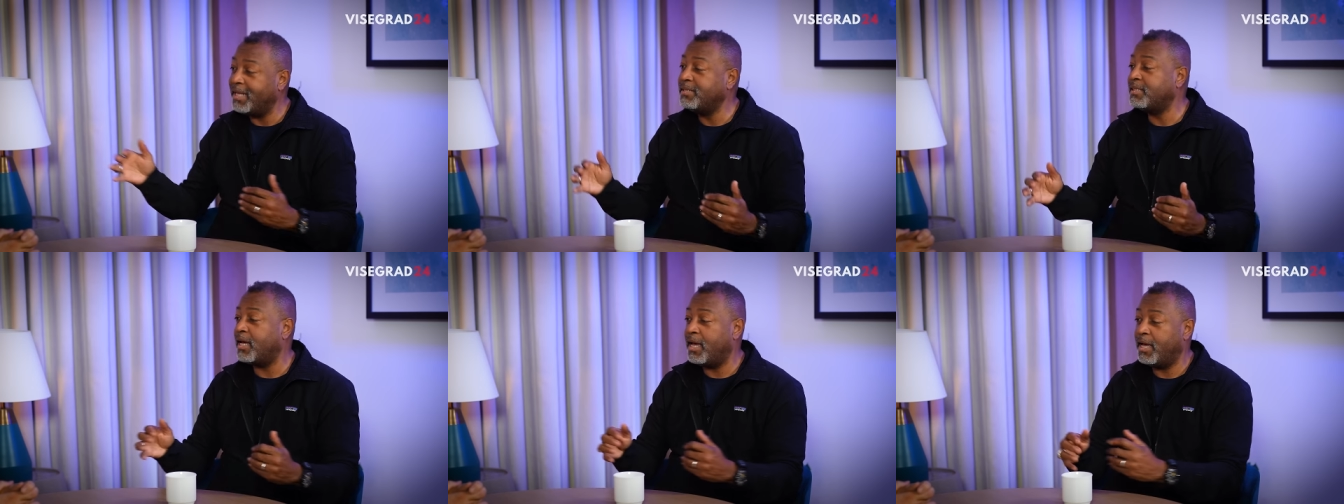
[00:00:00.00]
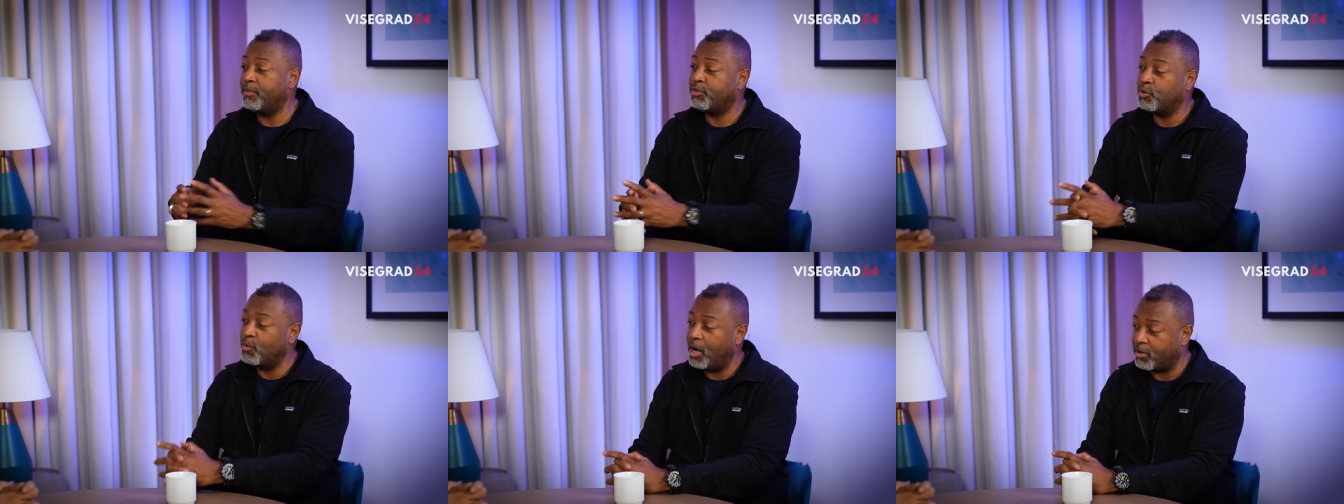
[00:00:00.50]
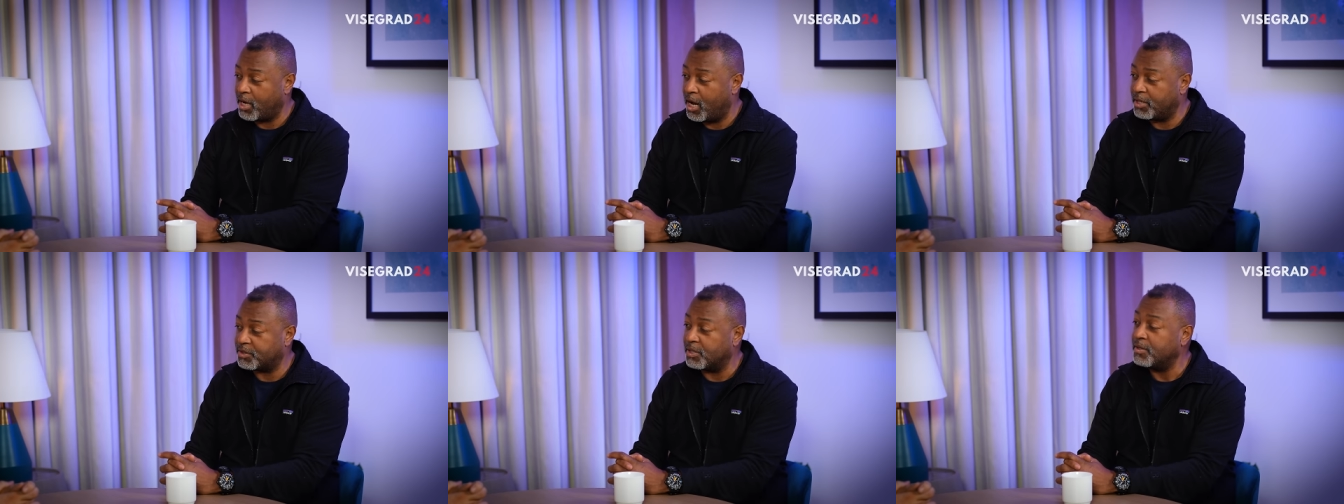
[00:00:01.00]
end to end throughout
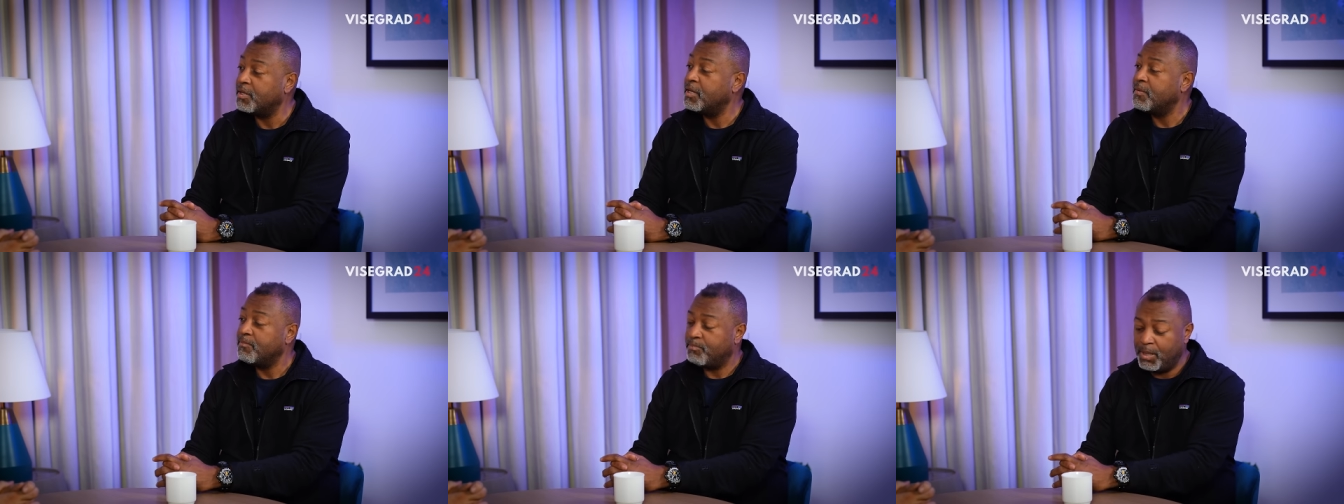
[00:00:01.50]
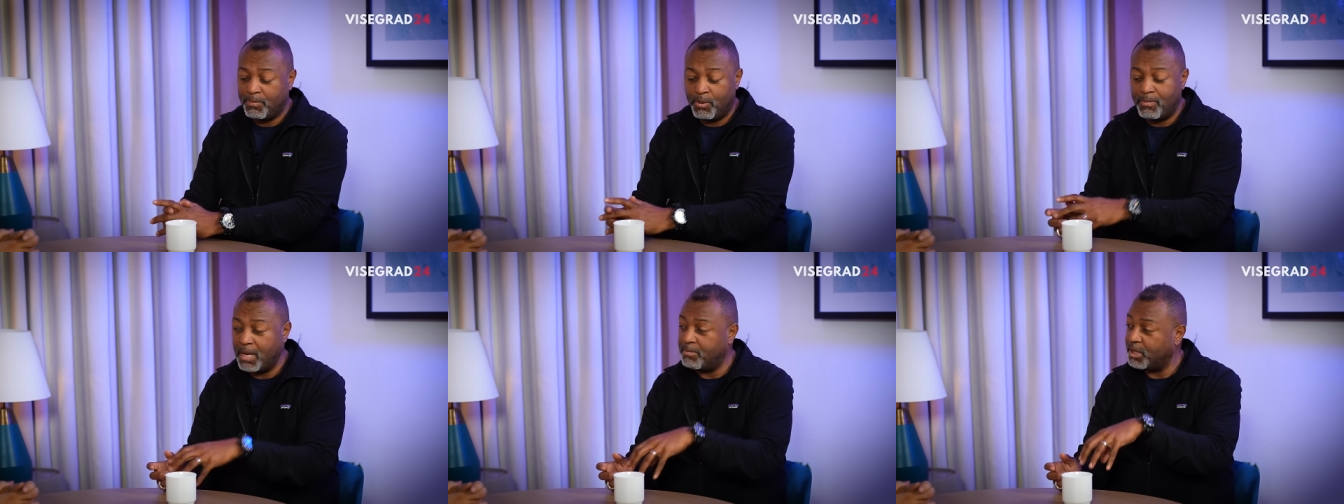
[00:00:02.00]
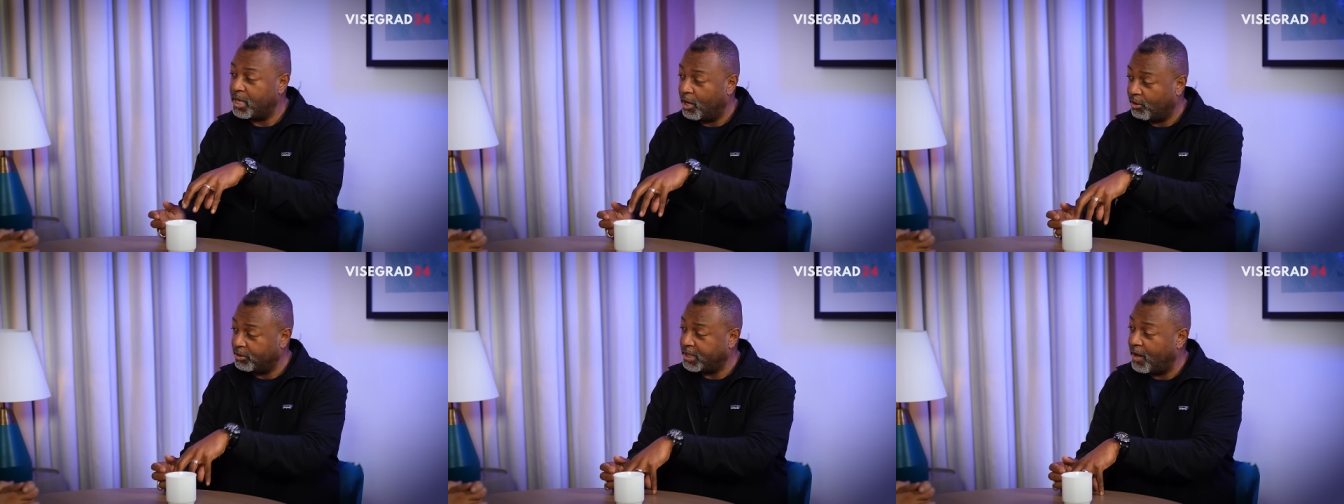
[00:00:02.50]
Gaza. People may be
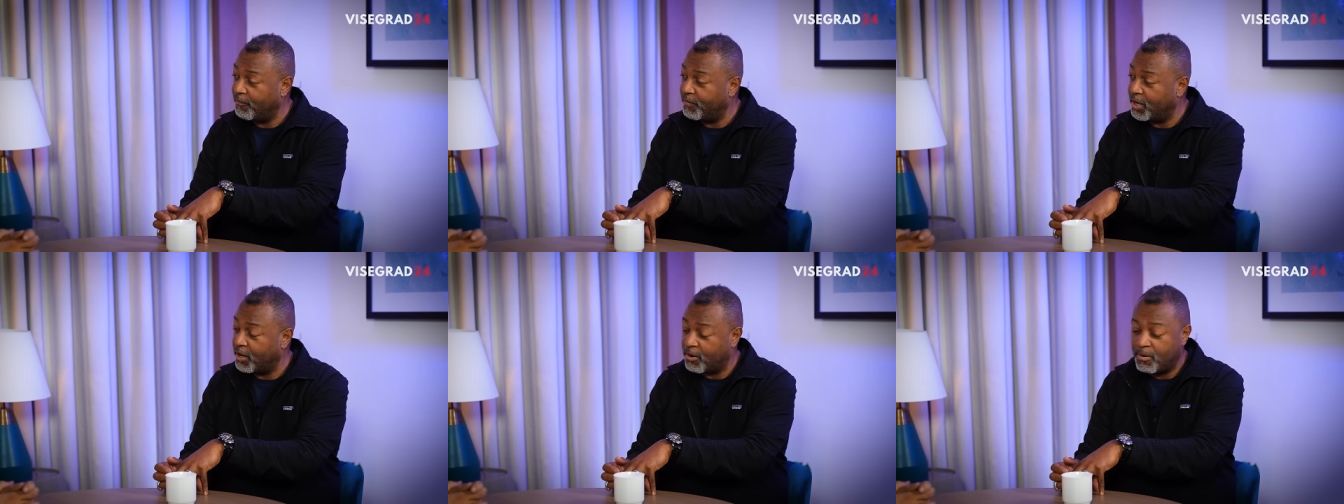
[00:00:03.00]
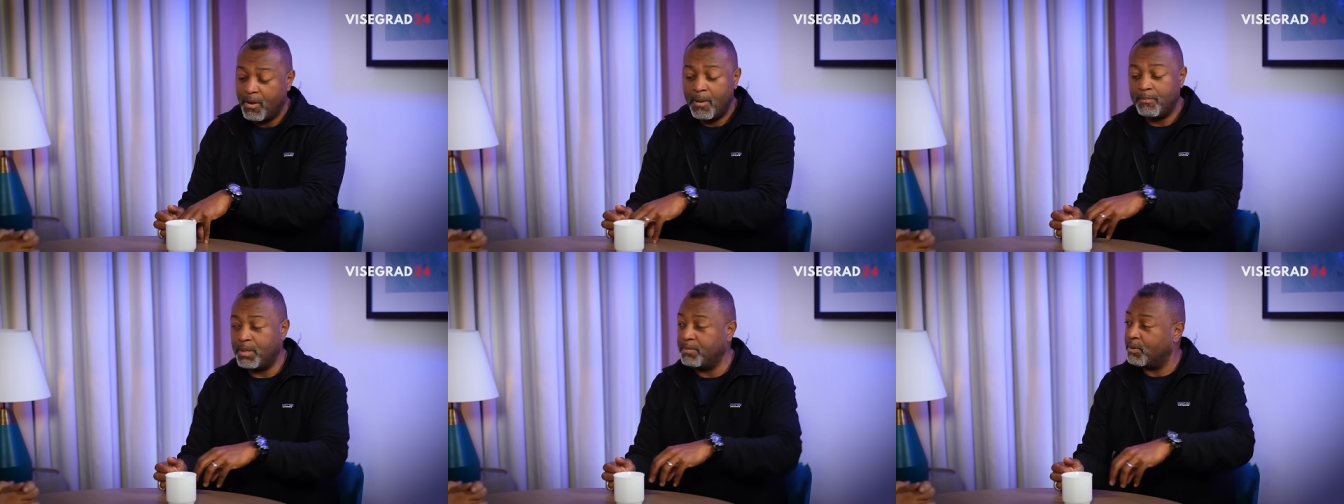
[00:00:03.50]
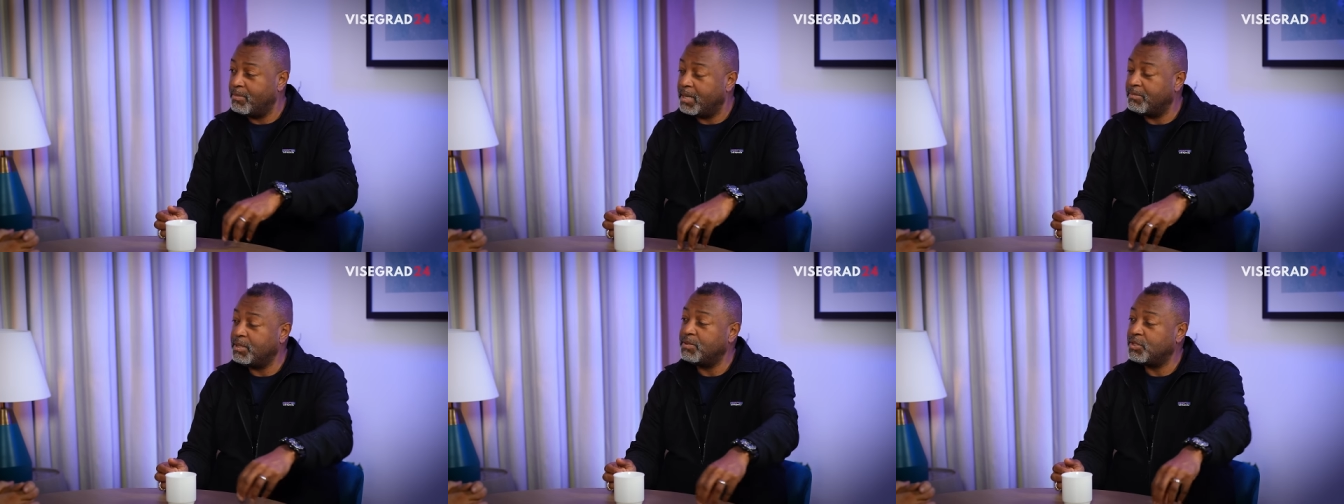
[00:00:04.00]
held down there people
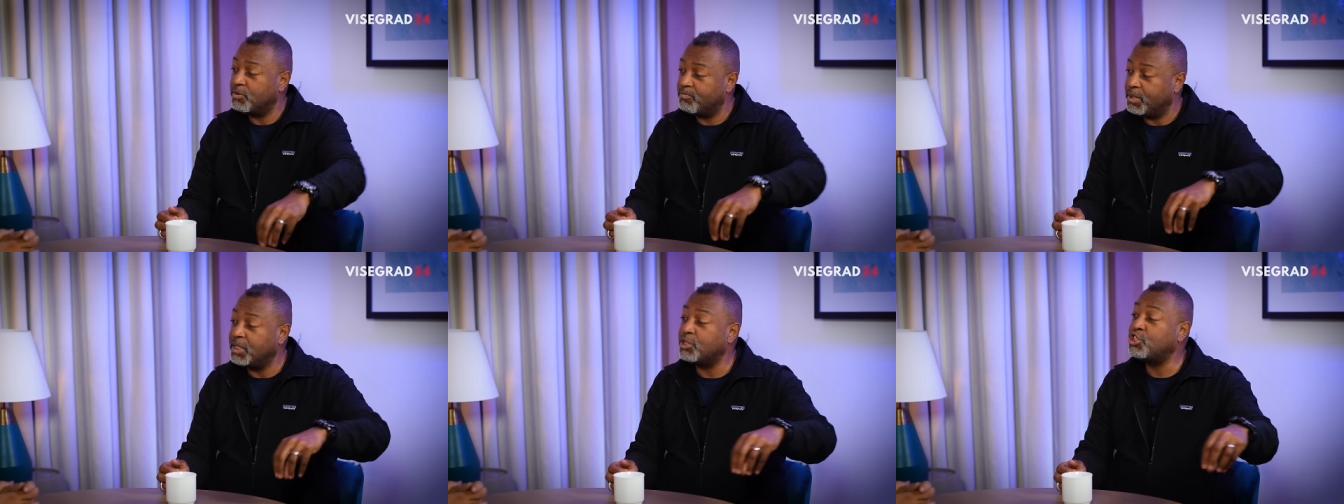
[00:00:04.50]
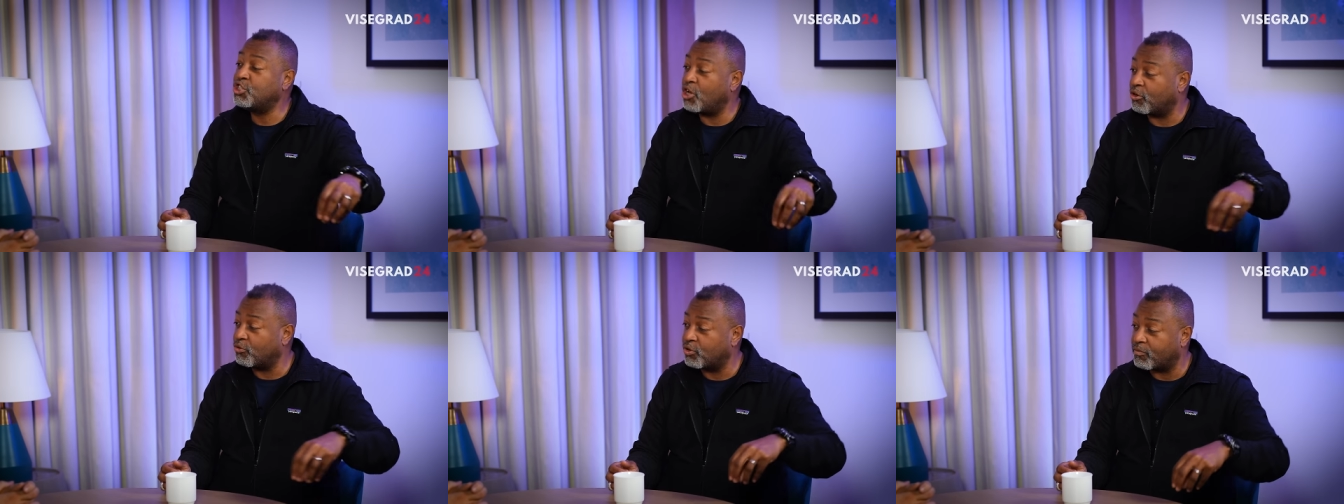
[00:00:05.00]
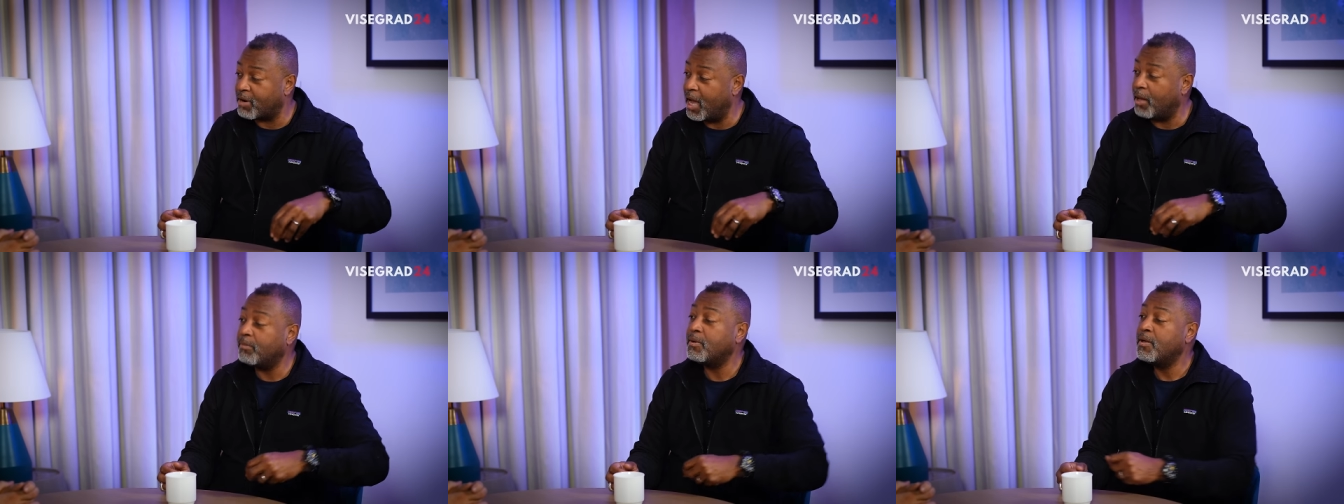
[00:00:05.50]
may be being shuttled
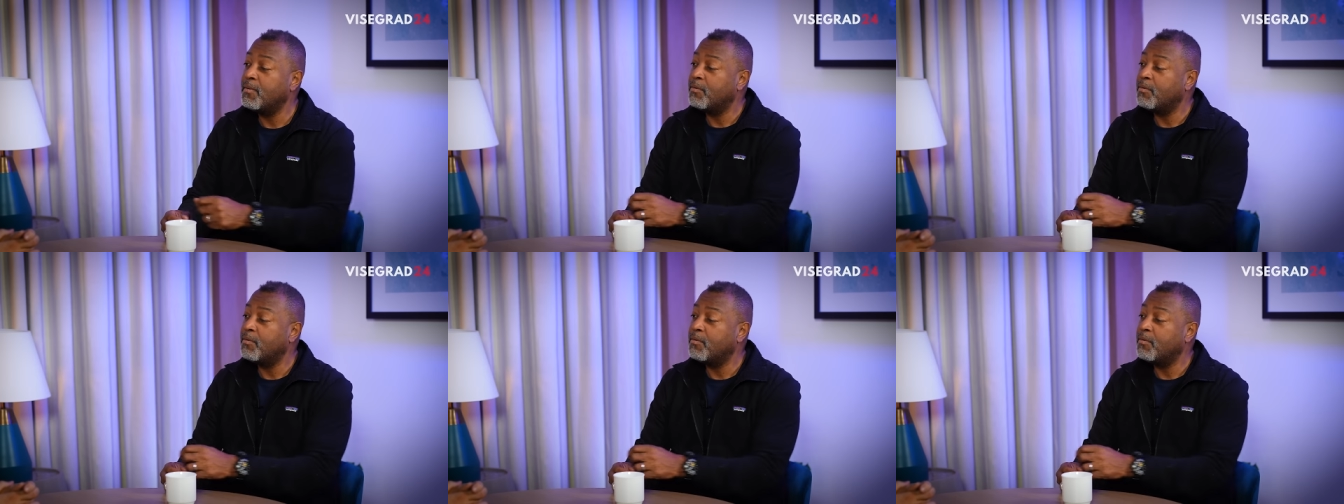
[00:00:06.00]
around.